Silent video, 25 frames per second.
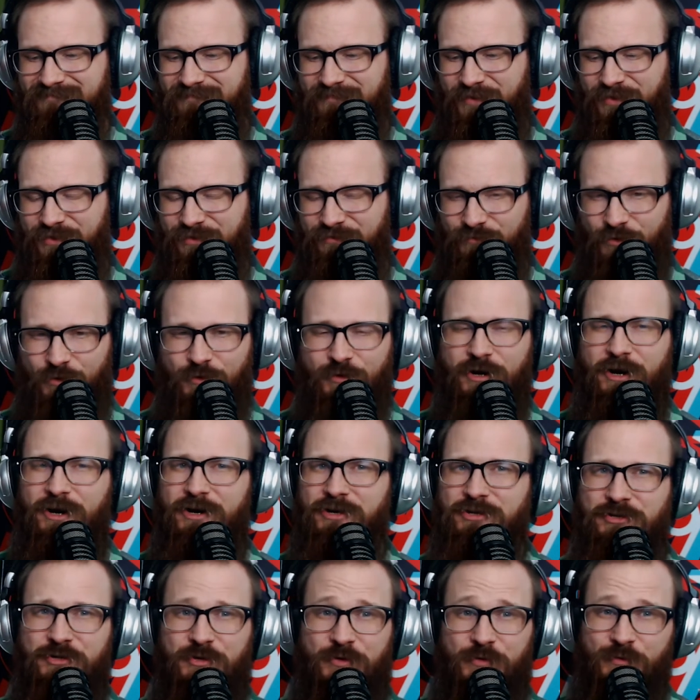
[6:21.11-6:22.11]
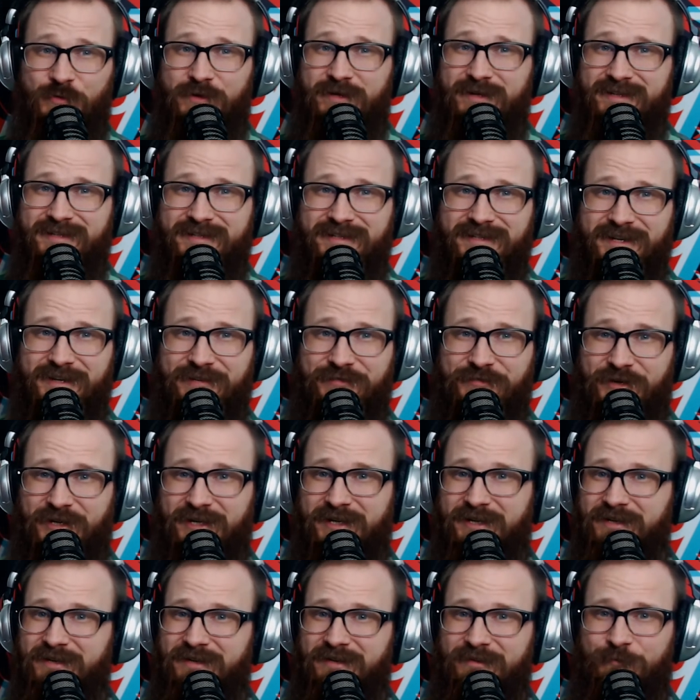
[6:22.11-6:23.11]
throw caution to the wind and say,
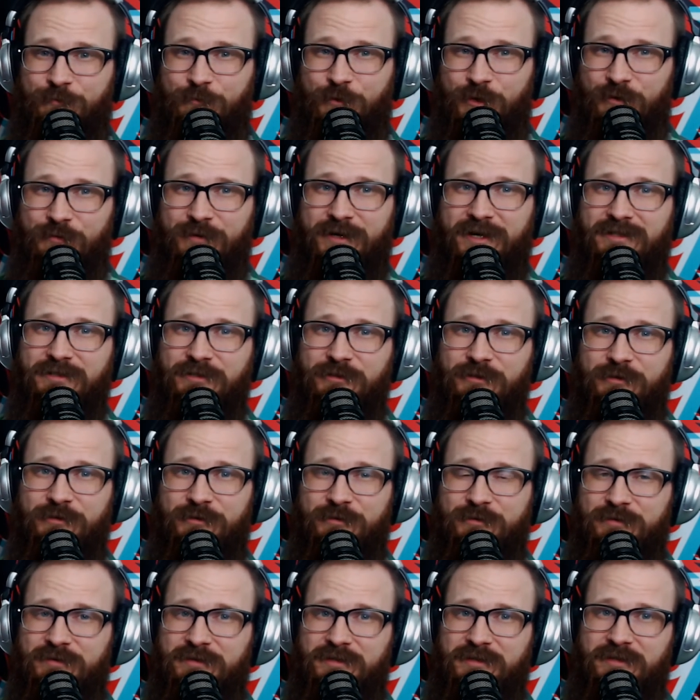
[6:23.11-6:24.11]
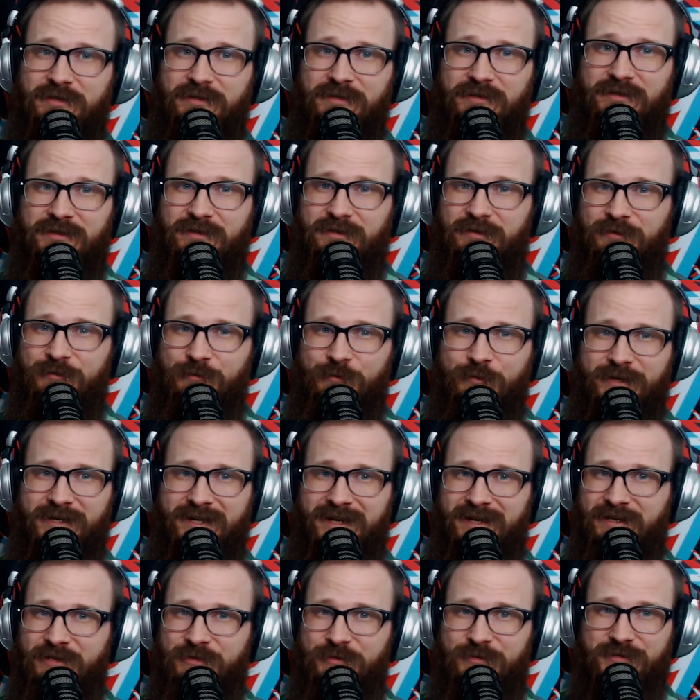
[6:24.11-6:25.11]
fuck it, what do we got to lose? We
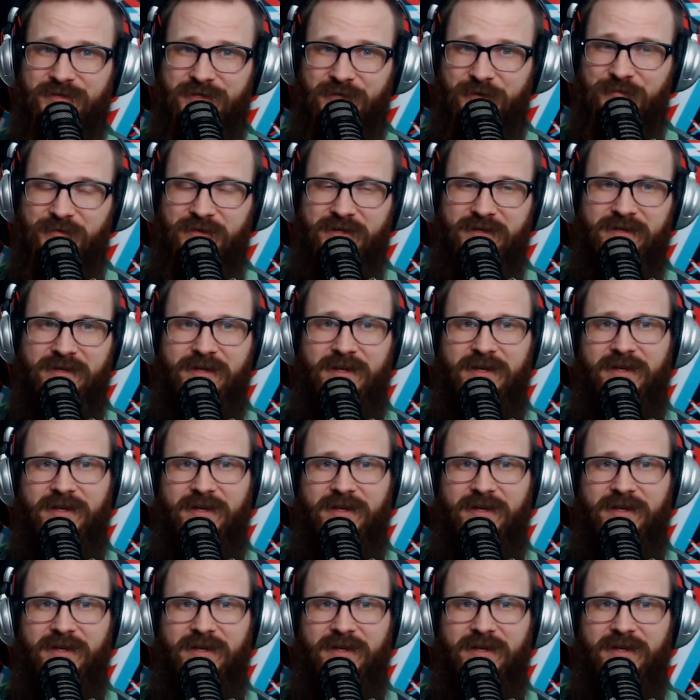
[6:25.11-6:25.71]
got to do something.